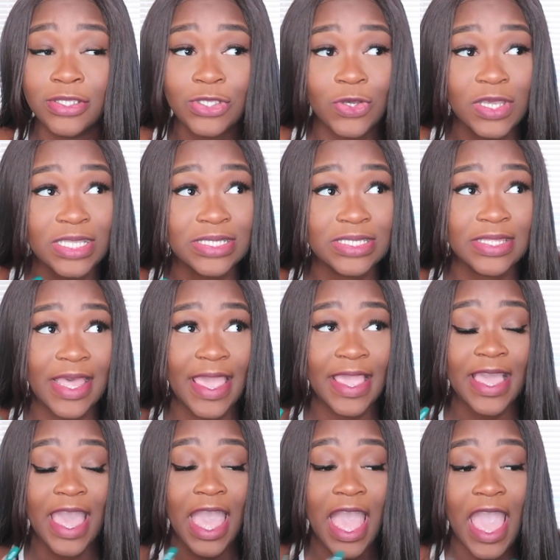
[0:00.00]
So it's
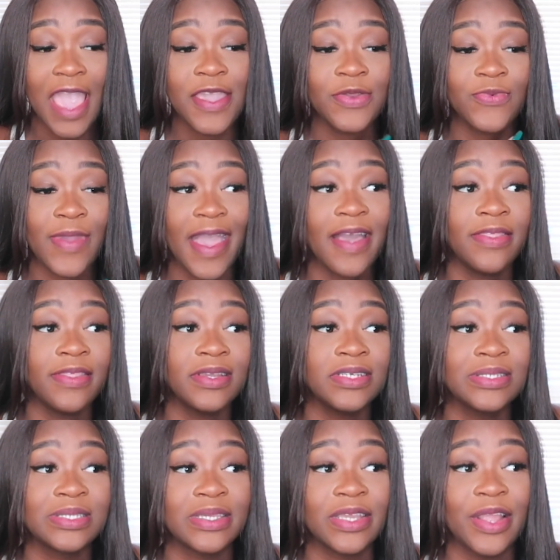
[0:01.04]
like, I'd
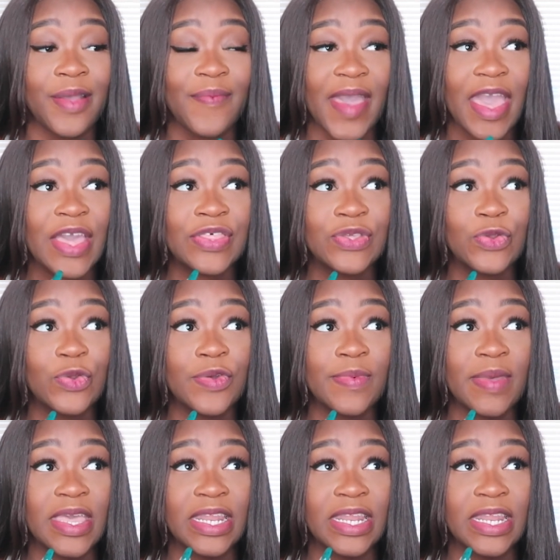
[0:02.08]
rather share a bathroom